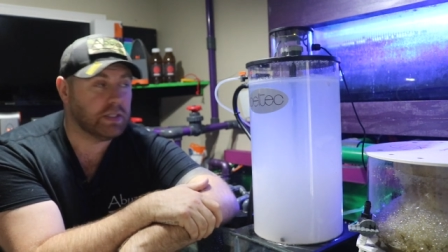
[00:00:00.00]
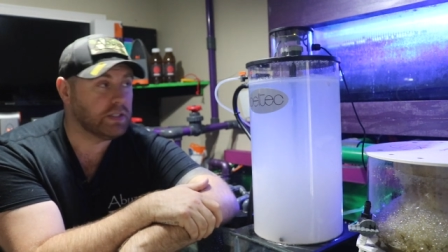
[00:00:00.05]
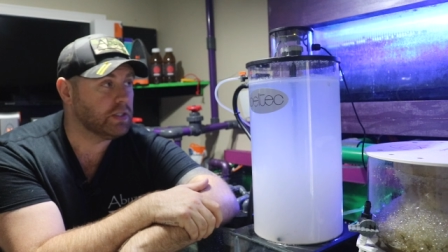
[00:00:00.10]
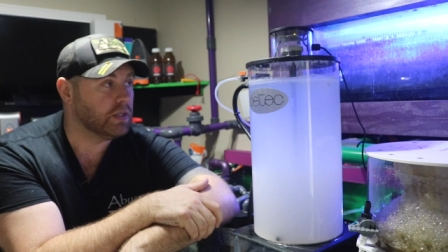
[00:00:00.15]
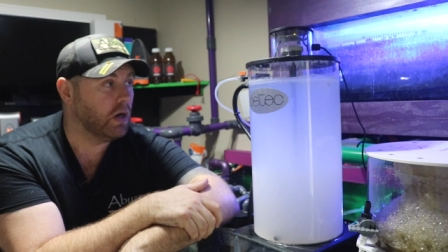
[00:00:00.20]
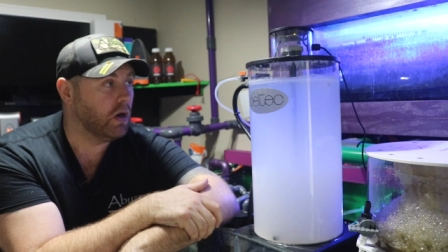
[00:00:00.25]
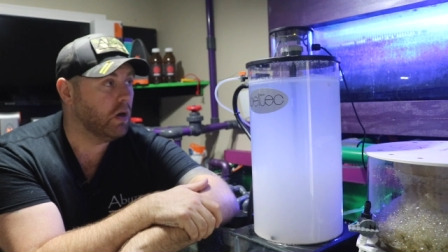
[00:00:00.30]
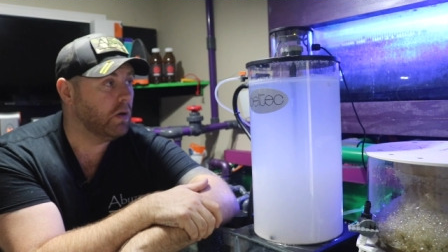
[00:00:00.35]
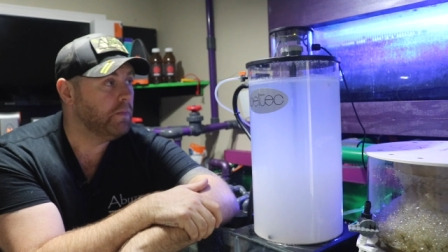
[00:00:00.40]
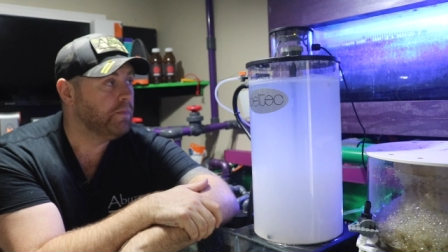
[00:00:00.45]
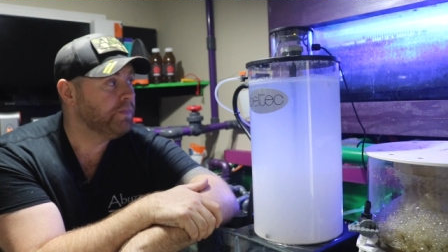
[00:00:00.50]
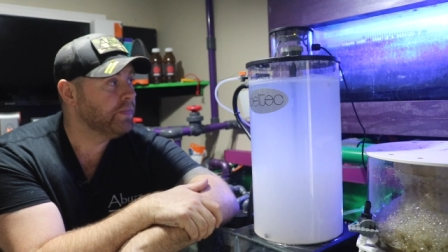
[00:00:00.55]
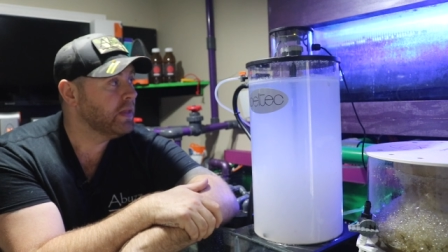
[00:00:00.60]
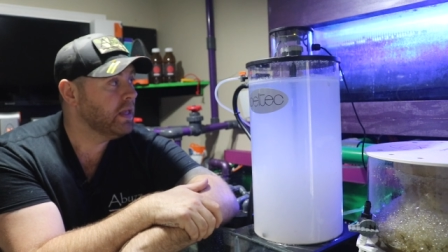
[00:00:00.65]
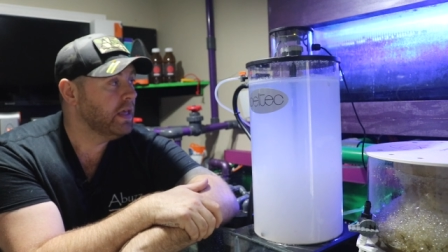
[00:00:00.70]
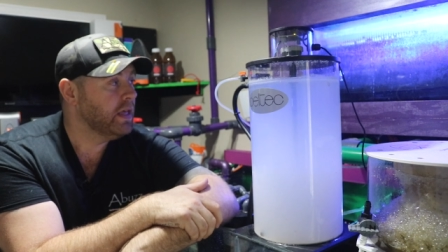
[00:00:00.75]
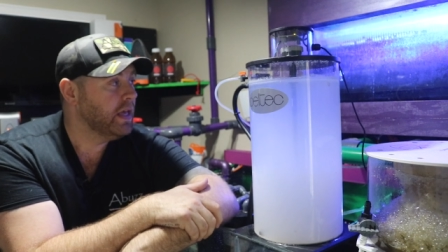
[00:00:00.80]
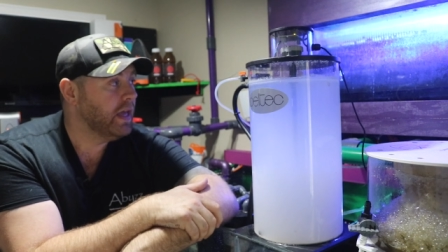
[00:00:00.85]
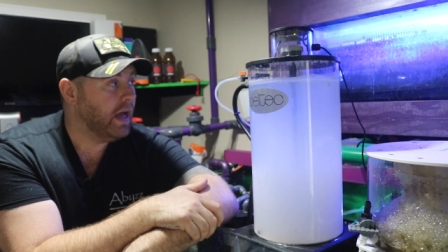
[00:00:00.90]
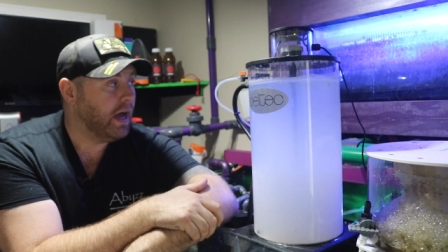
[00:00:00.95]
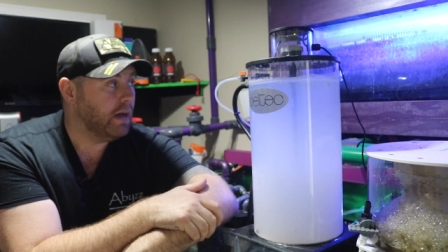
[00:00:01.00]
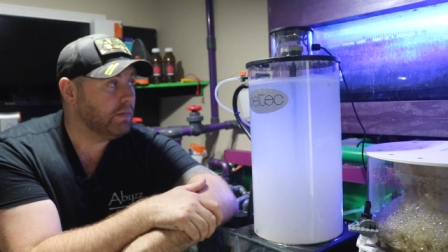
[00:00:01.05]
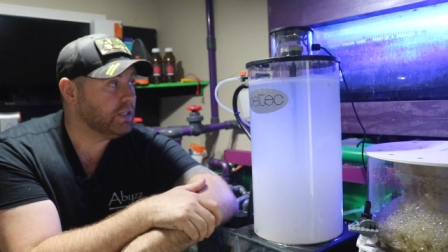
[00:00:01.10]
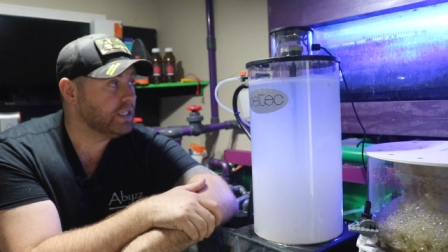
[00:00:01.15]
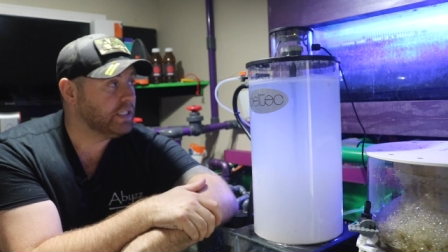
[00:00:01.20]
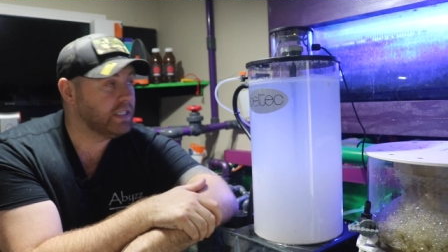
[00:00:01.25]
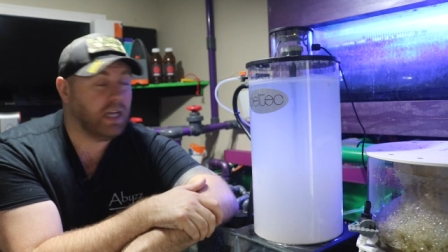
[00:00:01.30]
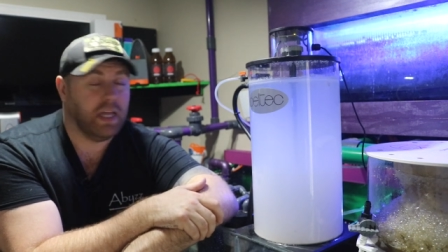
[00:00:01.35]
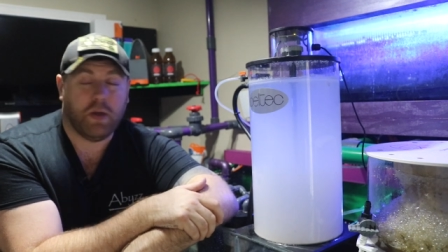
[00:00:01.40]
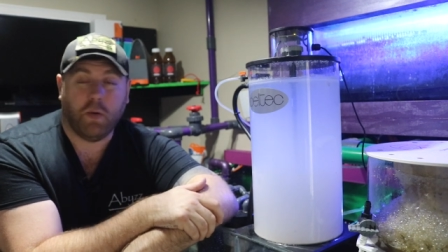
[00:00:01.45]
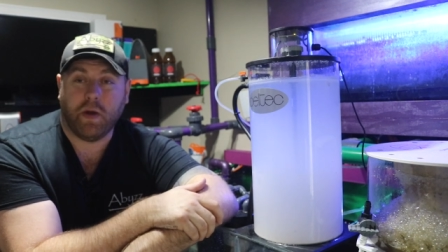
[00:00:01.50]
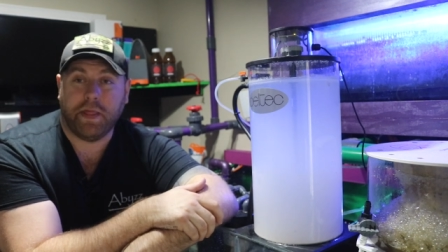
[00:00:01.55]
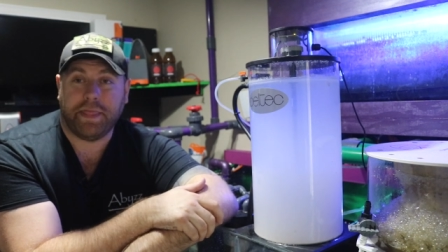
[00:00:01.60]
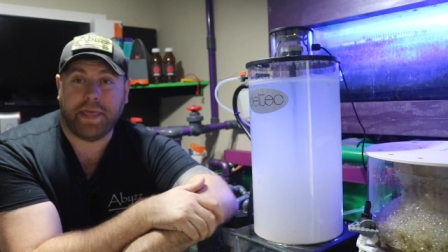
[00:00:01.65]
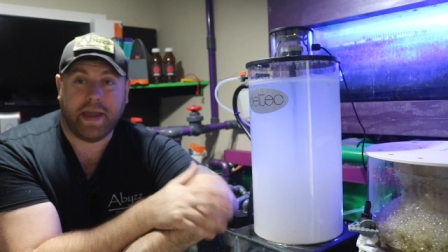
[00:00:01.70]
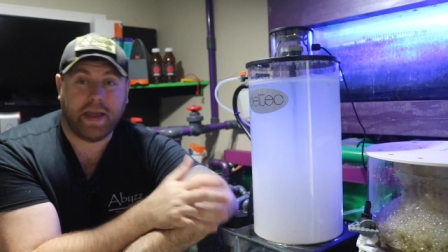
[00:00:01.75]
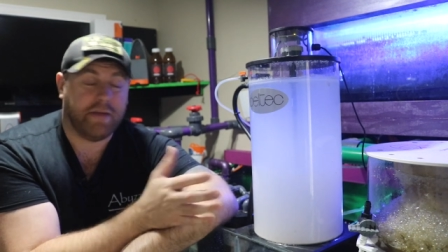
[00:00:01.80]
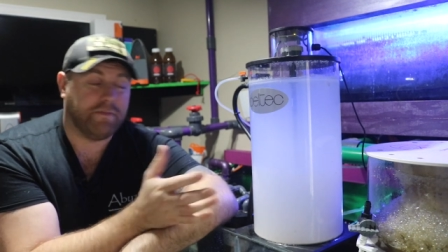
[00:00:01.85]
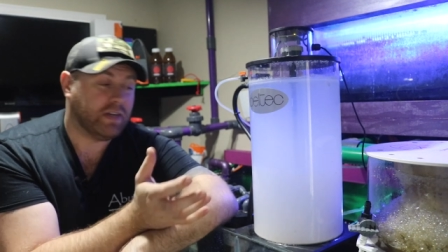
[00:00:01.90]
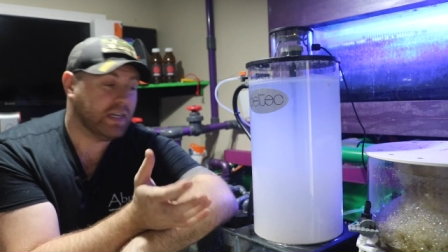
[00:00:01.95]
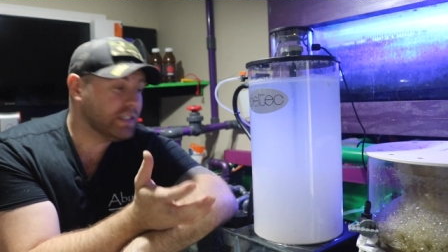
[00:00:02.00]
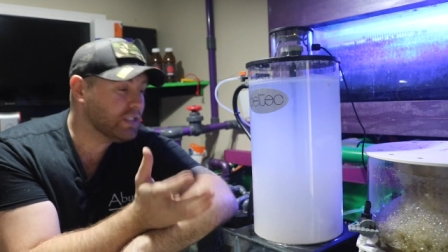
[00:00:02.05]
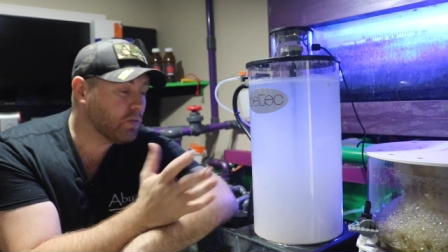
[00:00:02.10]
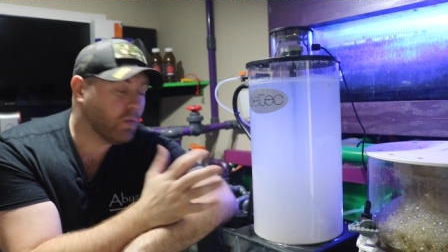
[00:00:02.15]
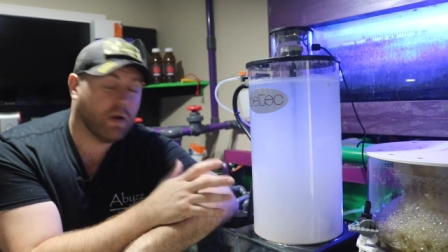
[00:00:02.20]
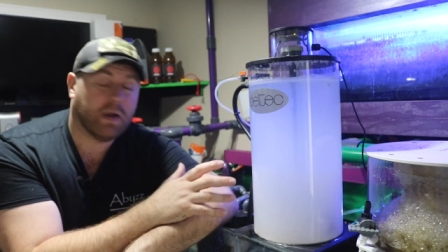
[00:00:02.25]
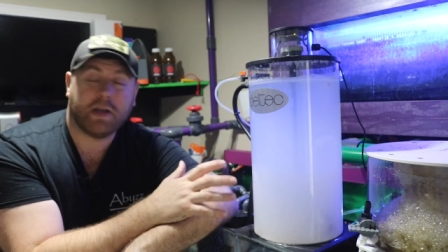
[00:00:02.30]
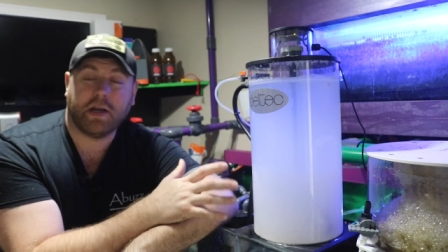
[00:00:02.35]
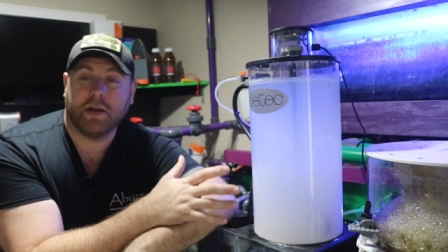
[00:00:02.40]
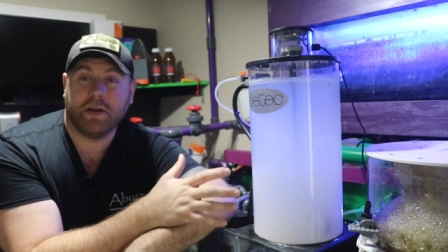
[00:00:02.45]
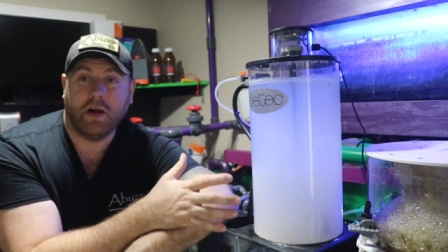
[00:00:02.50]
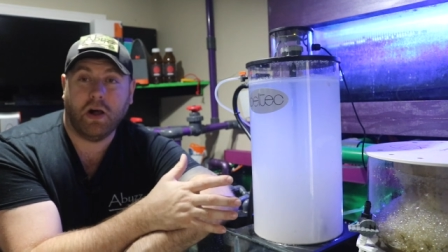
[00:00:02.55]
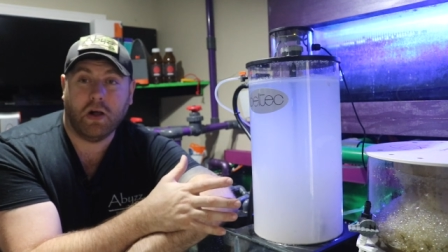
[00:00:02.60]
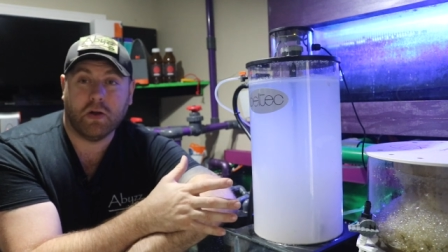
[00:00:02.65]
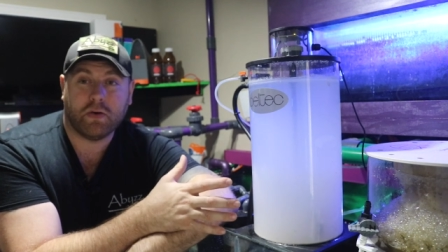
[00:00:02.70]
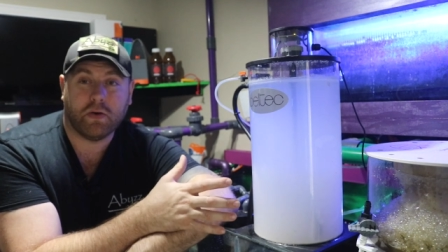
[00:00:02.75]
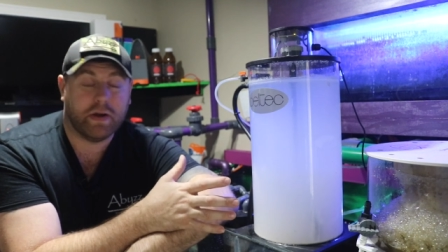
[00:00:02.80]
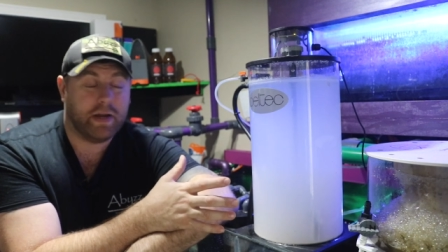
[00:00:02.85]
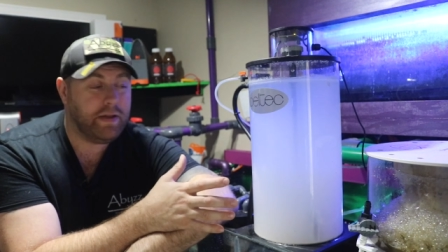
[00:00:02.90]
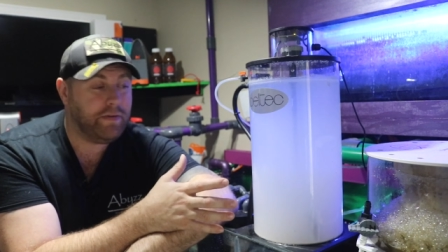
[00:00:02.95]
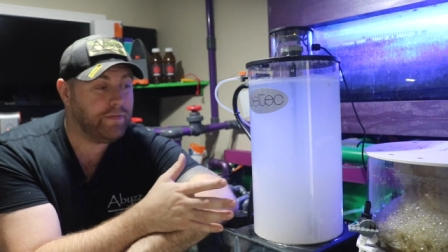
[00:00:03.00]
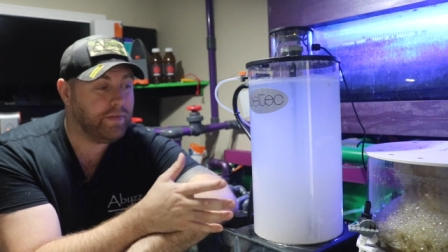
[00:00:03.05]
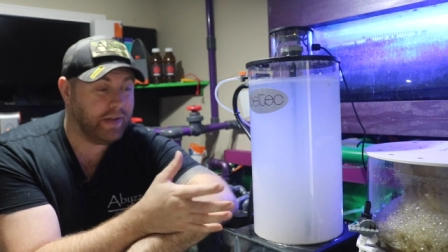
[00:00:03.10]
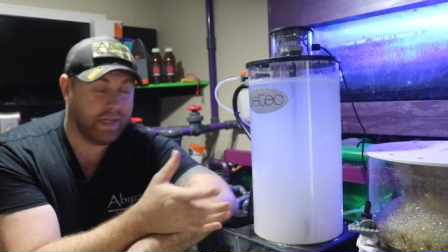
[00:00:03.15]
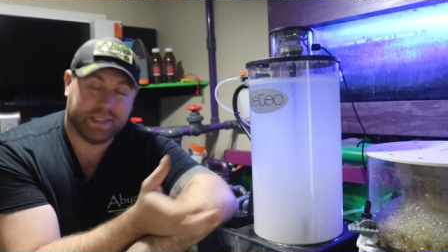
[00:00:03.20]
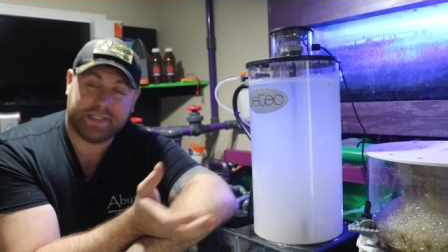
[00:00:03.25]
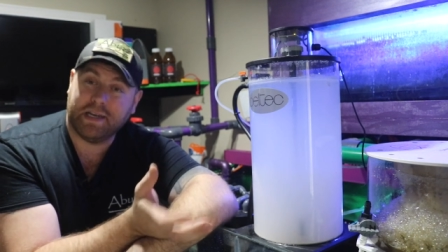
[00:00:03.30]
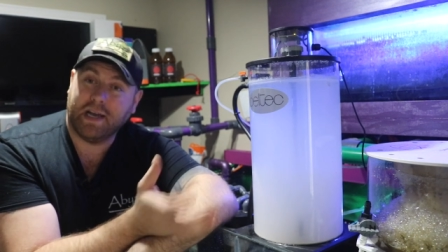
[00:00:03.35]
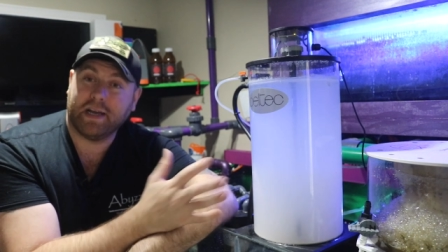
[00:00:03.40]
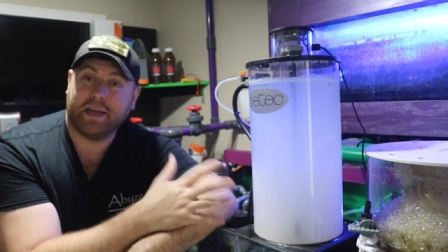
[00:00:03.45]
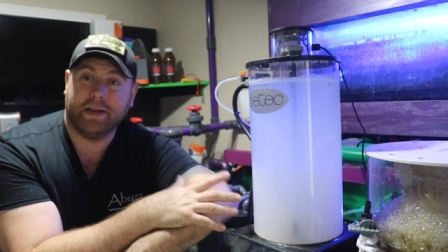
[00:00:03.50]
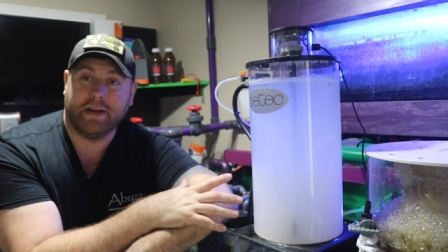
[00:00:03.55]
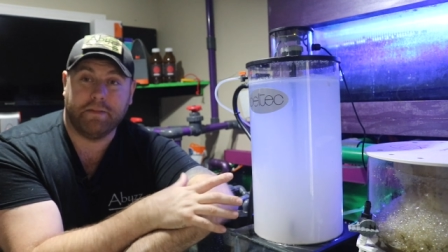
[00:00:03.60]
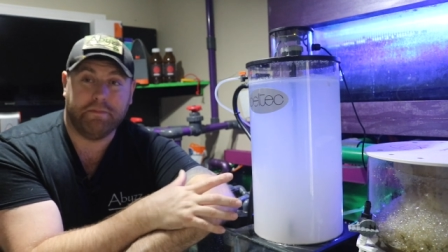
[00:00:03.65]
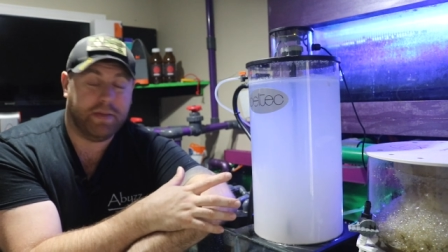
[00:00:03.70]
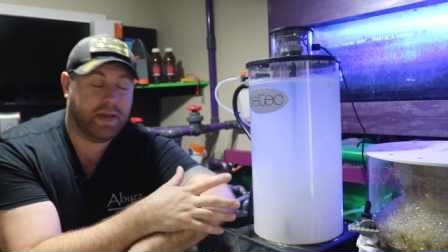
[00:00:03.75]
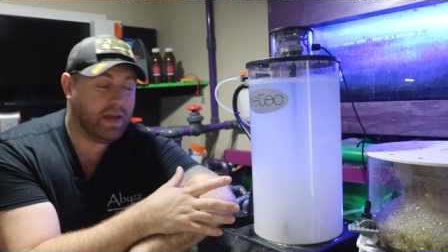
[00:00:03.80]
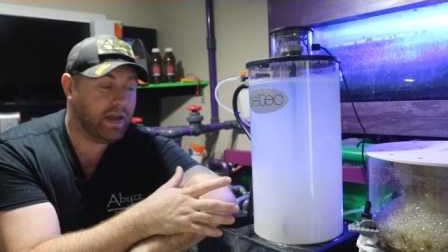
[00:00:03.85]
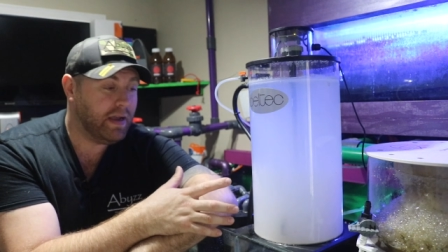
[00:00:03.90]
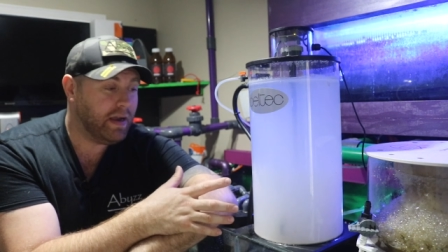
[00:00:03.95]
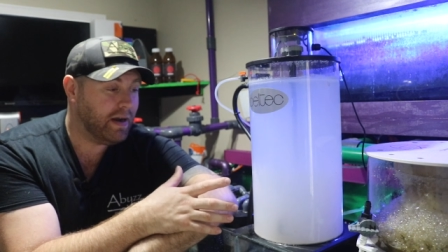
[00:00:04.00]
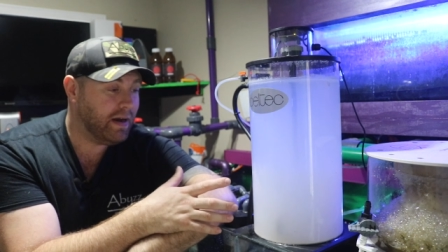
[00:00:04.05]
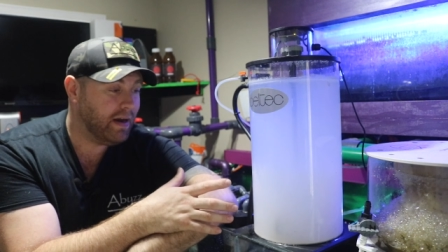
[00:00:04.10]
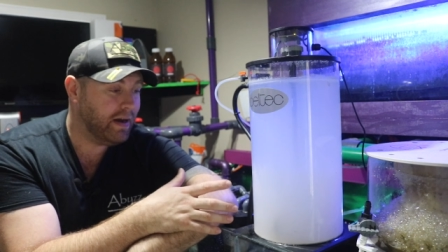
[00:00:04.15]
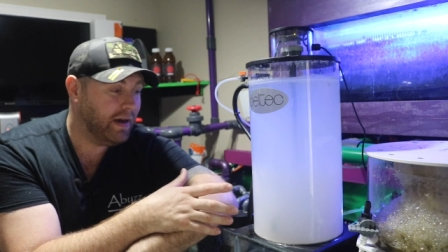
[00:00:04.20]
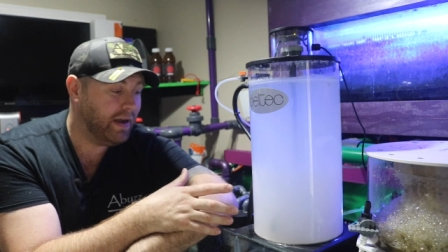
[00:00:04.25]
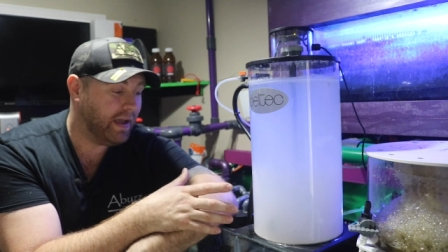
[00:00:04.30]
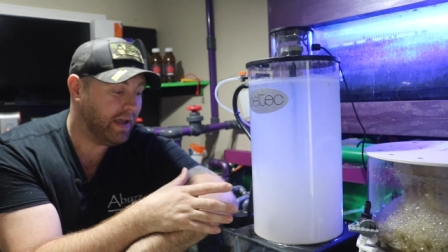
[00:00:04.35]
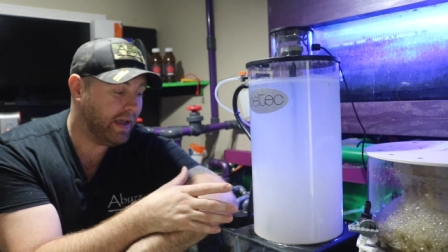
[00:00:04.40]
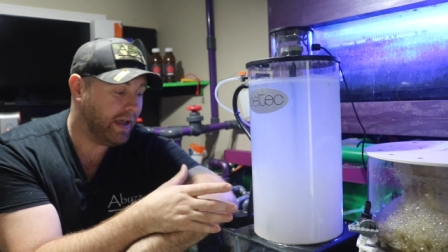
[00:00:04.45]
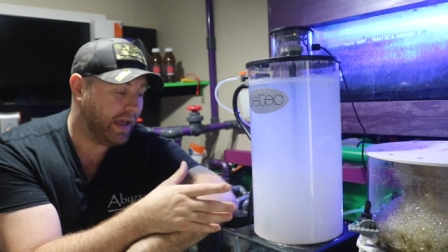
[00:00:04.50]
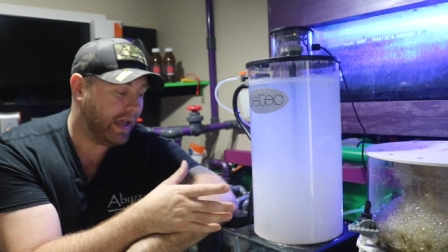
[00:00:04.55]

So I'm just tell you one thing: if it doesn't work on Hulk Reef, it's not going to be here,